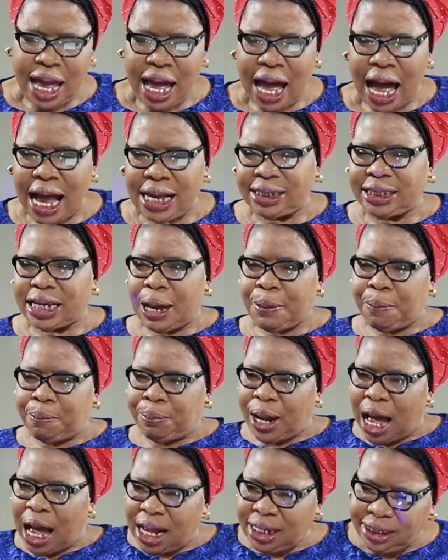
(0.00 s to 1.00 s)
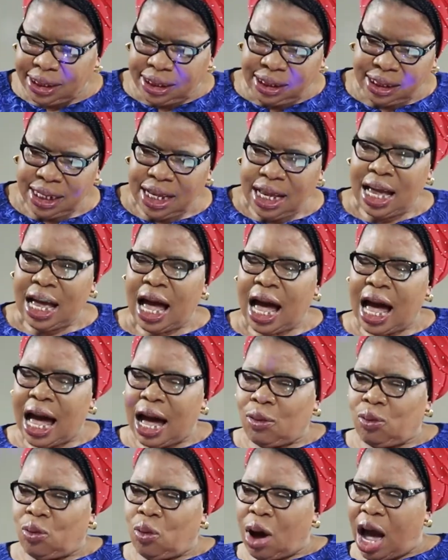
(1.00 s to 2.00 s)
As I plant, I
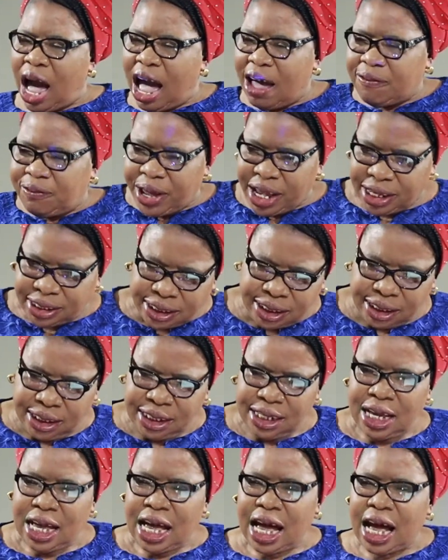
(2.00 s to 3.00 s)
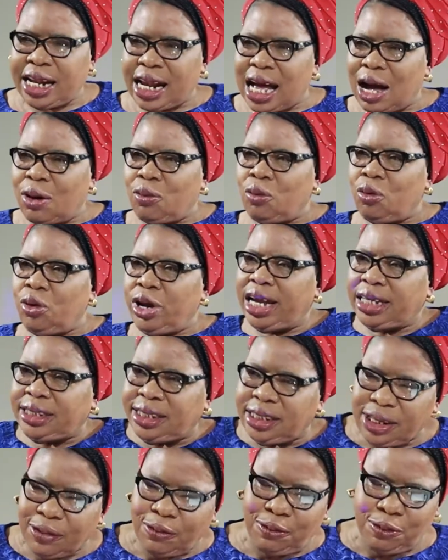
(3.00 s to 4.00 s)
will harvest, and I will eat
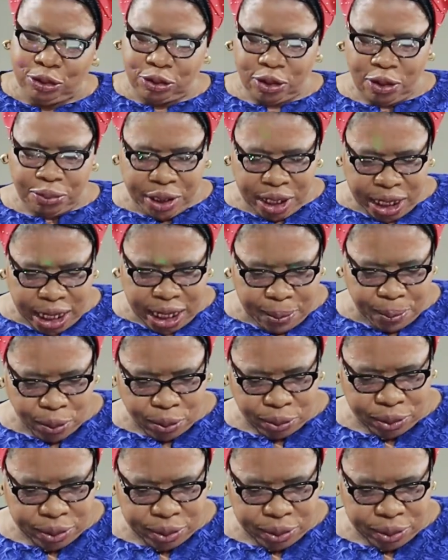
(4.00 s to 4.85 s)
the fruit of the labor.